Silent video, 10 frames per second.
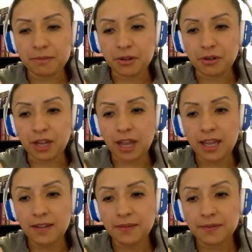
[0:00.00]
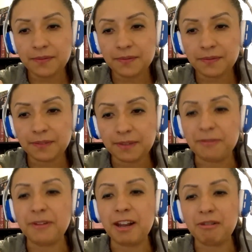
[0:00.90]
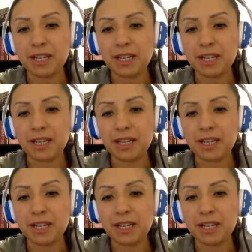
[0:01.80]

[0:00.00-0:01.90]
Okay? Very